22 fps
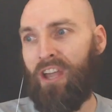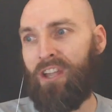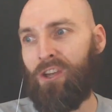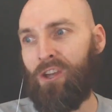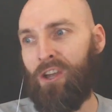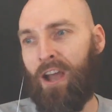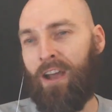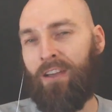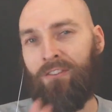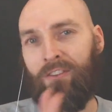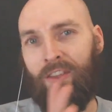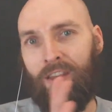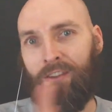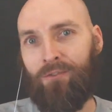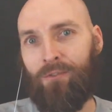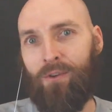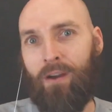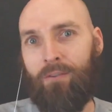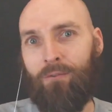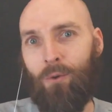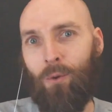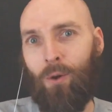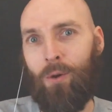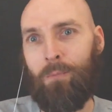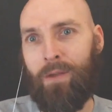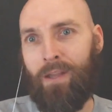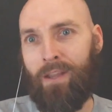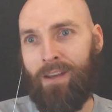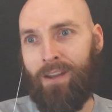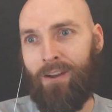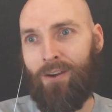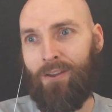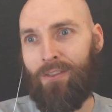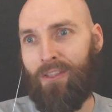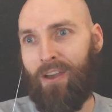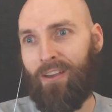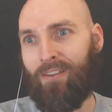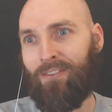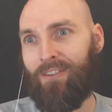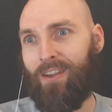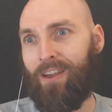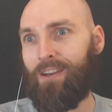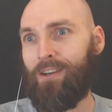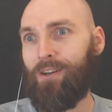Well, thank you guys. Thanks for everyone being here, and
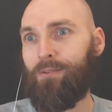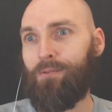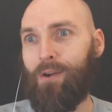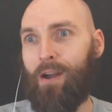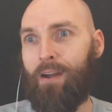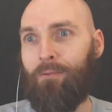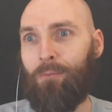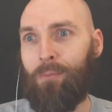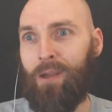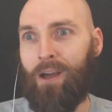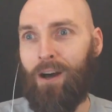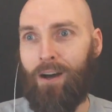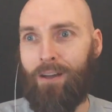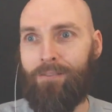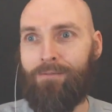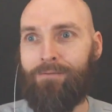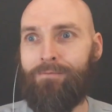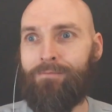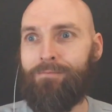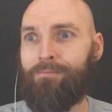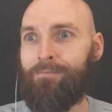thanks, Daniel, for having me on.